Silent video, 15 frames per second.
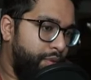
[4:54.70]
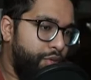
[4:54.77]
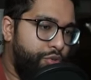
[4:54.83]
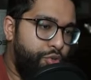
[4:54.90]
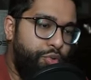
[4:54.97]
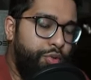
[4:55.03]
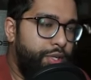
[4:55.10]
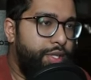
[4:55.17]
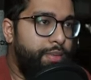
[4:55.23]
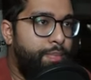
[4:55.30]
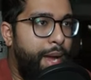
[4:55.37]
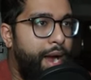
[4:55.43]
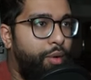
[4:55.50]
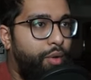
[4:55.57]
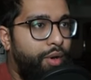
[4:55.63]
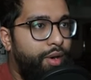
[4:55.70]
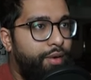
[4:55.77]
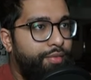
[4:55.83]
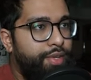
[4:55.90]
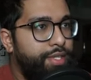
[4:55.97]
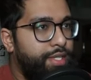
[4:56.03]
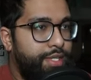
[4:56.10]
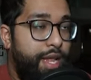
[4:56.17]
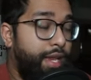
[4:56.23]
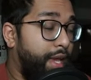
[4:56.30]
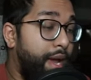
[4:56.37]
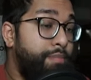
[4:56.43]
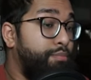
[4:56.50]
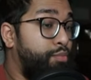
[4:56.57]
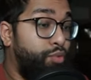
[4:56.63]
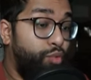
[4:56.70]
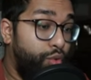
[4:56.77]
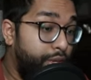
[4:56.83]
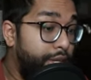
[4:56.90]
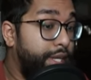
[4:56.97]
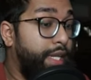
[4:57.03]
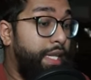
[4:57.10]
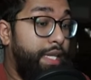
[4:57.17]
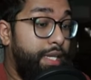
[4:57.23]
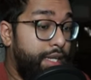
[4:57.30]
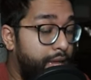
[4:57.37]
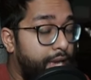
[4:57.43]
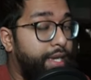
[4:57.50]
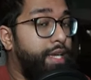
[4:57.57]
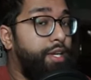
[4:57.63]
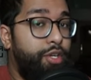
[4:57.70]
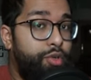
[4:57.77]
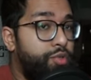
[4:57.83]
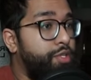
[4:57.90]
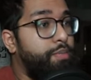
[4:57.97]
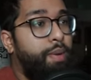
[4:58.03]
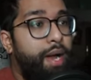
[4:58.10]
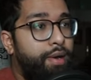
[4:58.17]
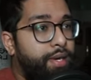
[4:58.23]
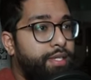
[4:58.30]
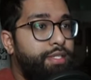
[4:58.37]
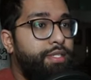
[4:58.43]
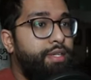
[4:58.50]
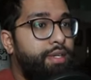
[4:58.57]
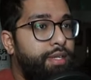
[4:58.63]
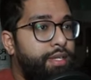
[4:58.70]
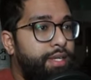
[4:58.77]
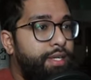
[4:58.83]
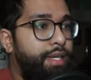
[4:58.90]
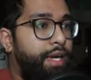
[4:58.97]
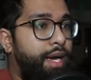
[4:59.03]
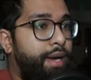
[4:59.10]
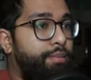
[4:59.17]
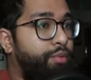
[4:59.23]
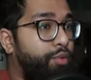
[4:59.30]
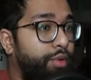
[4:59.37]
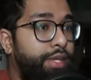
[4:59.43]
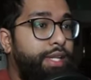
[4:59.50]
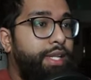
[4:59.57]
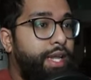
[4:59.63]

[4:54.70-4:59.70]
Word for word: Truly the power of this is like, I'm really liking Kuja Pirates. I'm really